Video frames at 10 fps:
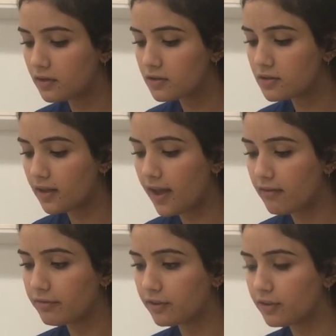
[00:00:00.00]
until I
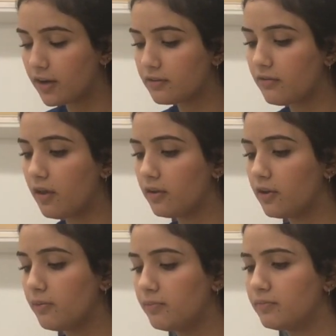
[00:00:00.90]
have the correct
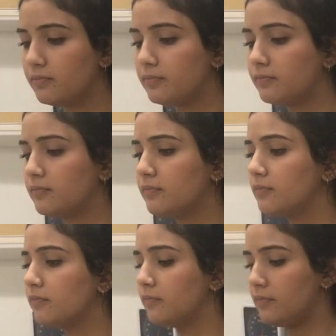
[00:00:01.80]
volume.
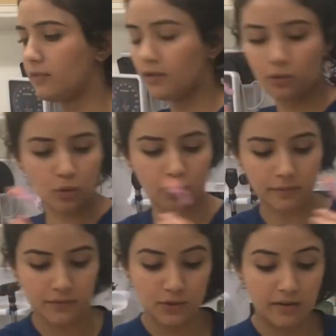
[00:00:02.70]
Cool.
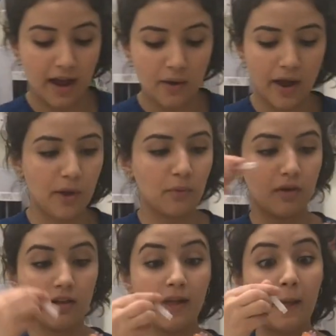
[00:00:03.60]
So now I
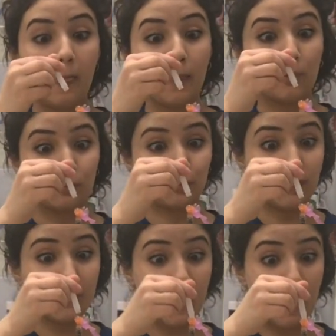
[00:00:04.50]
will
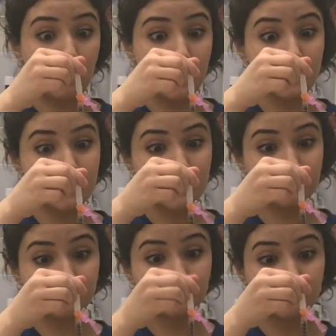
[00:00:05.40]
recap it,
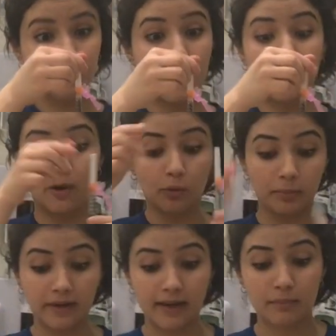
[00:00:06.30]
and I will
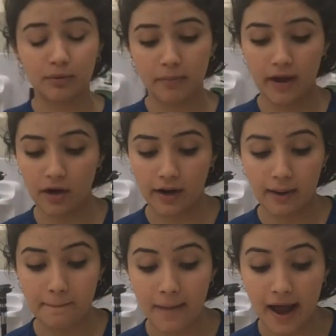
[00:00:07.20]
begin
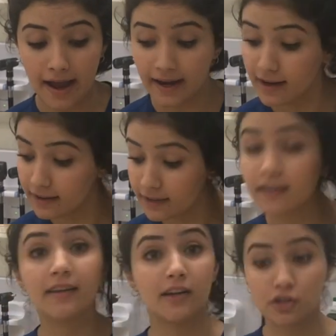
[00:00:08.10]
preparing my
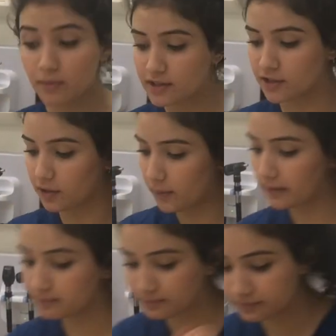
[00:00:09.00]
intramuscular one.